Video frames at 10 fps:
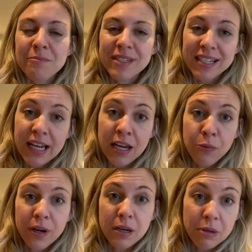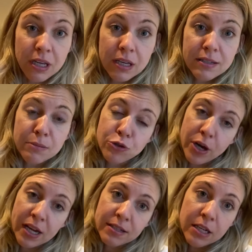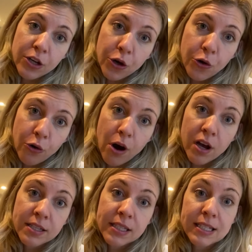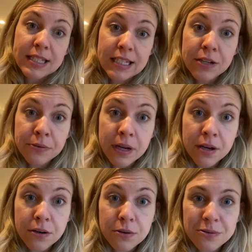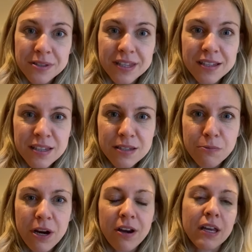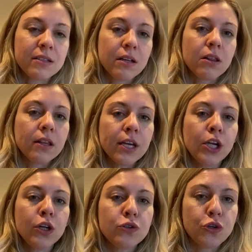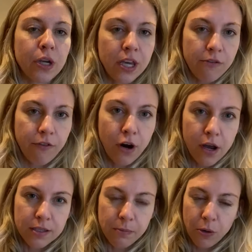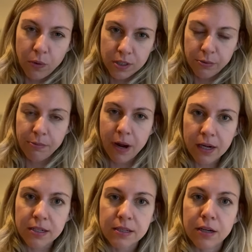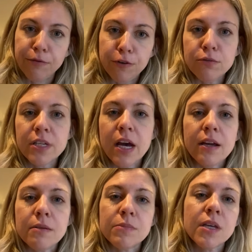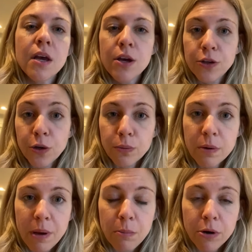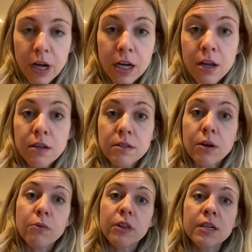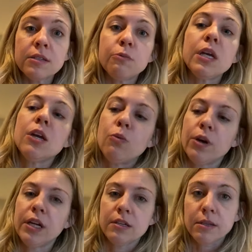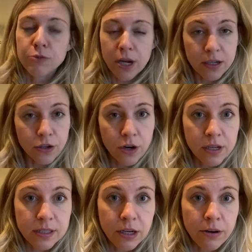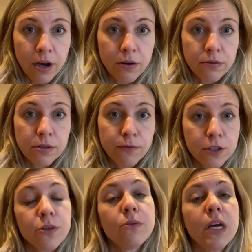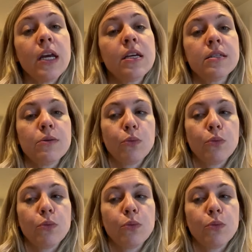Today we're going to be subtracting across zeros. This is where it gets a little tricky for us, but once we practice it a few times, you'll remember it. So this week we're going to subtract across zeros for 2 days.